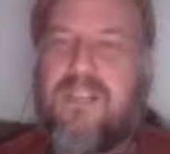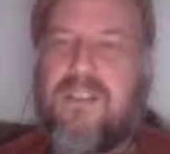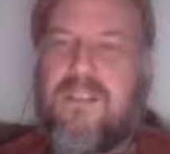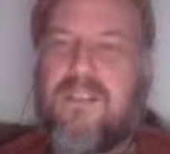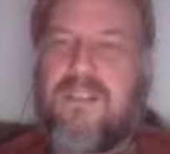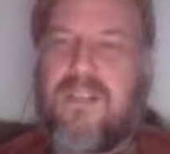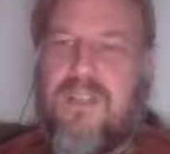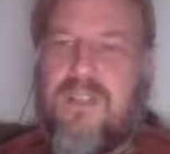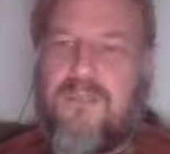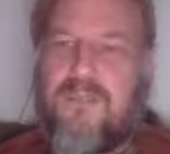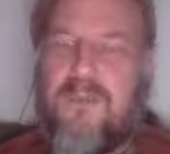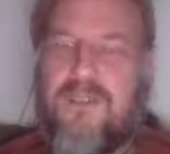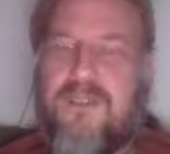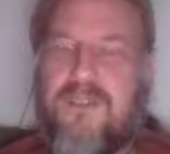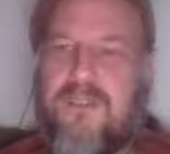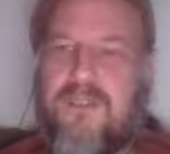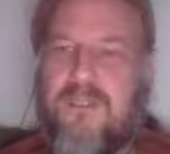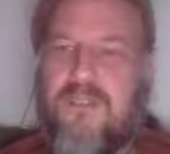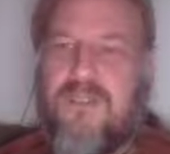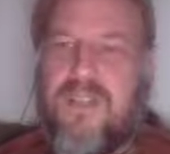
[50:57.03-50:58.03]
If you want to
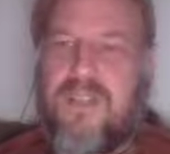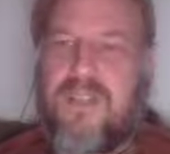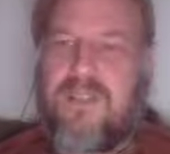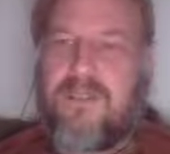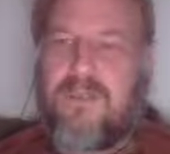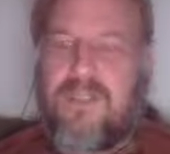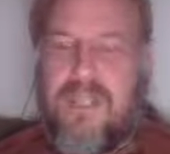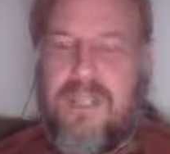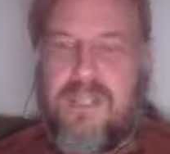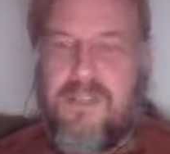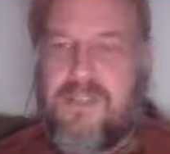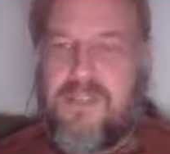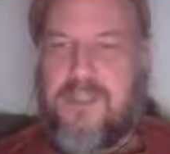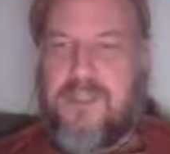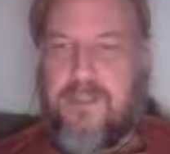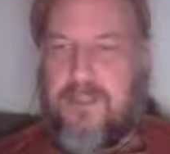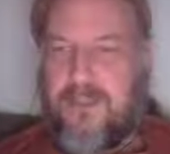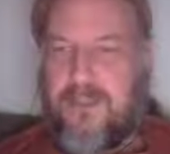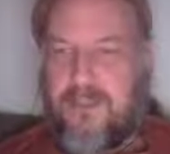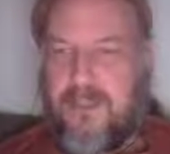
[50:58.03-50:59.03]
understand the
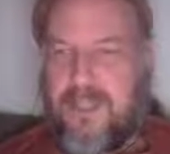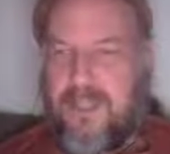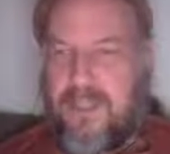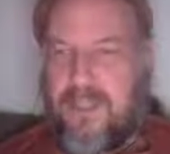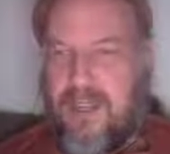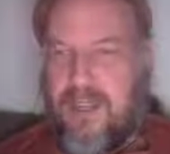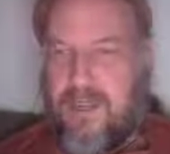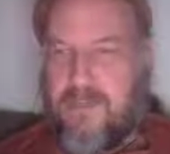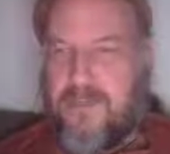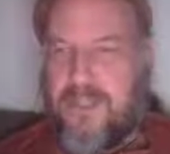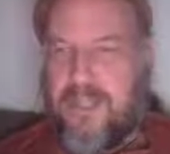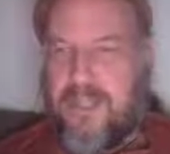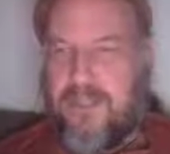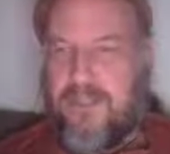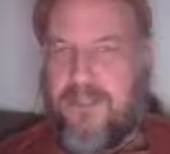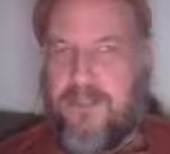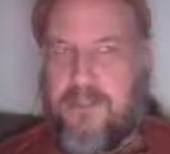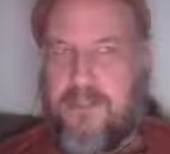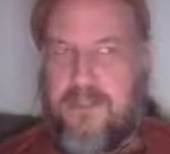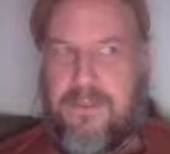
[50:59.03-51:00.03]
relationship between
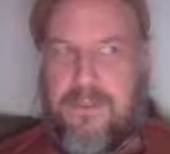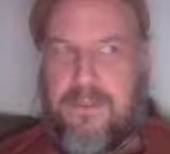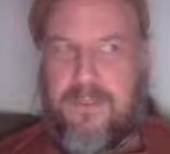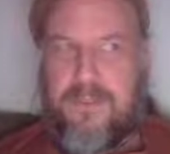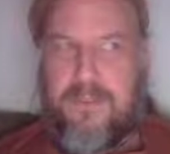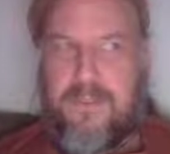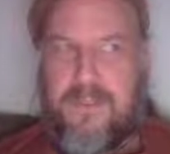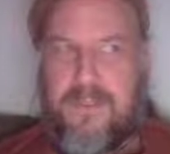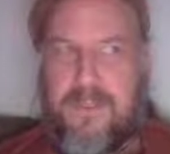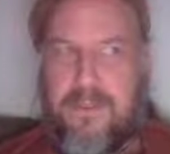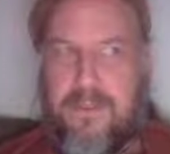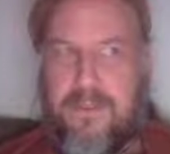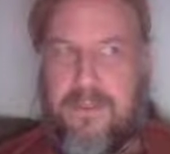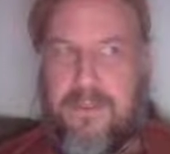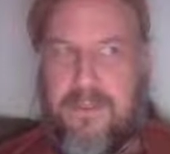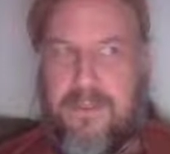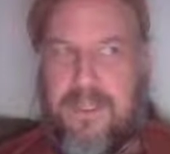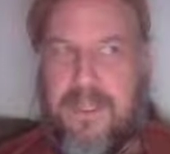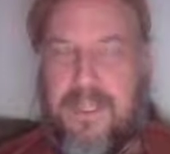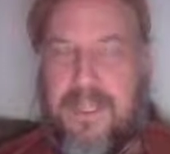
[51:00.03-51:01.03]
objects, you can